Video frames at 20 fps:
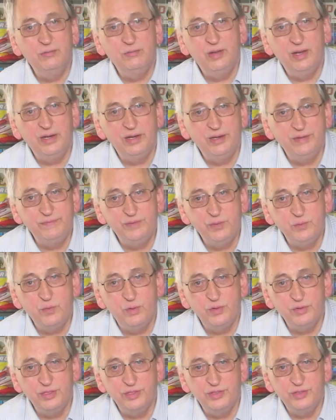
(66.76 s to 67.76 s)
when if you
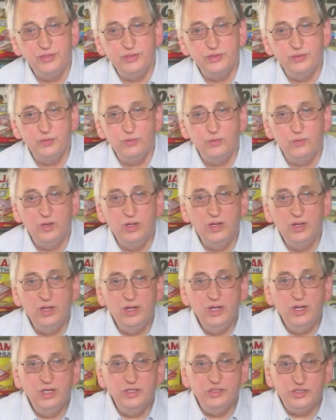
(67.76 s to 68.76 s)
wanted to
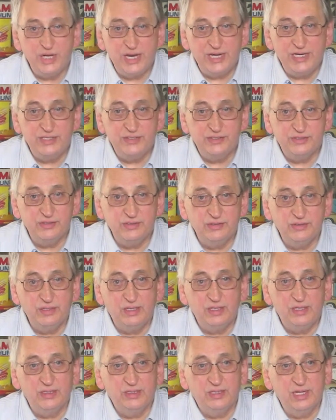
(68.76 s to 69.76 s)
chase
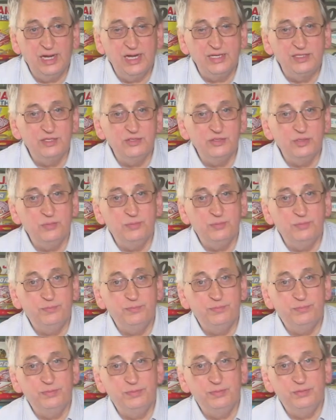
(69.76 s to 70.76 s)
collectors up
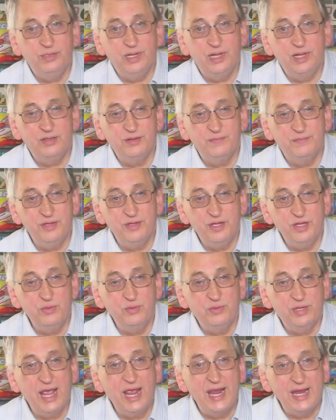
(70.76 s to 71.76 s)
out of the
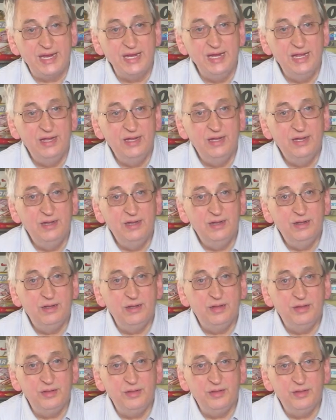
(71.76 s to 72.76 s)
UK,
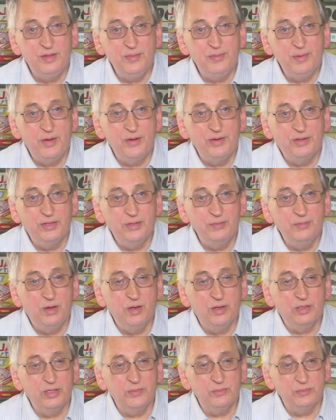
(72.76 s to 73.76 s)
and the American
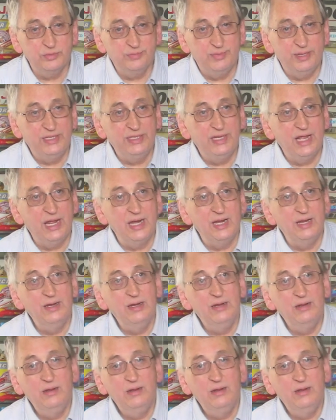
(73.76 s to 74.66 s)
market was big then,